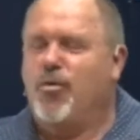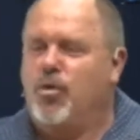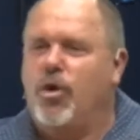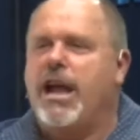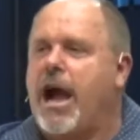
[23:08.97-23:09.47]

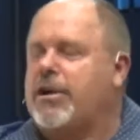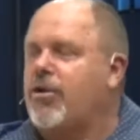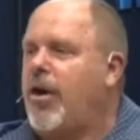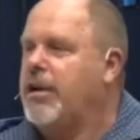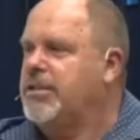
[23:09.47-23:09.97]
we are
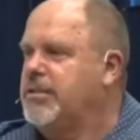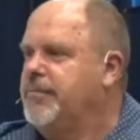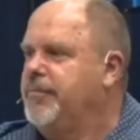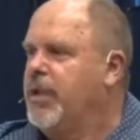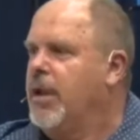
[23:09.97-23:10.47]
Christ.
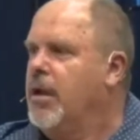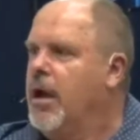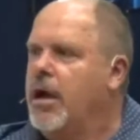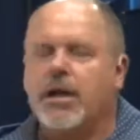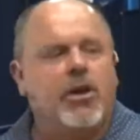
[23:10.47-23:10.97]

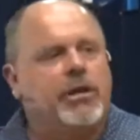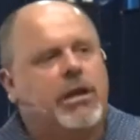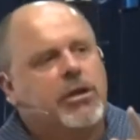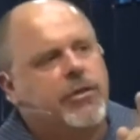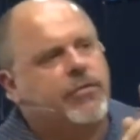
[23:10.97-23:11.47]
Are you hearing
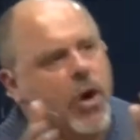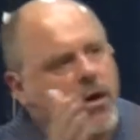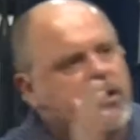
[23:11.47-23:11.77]
that? You've got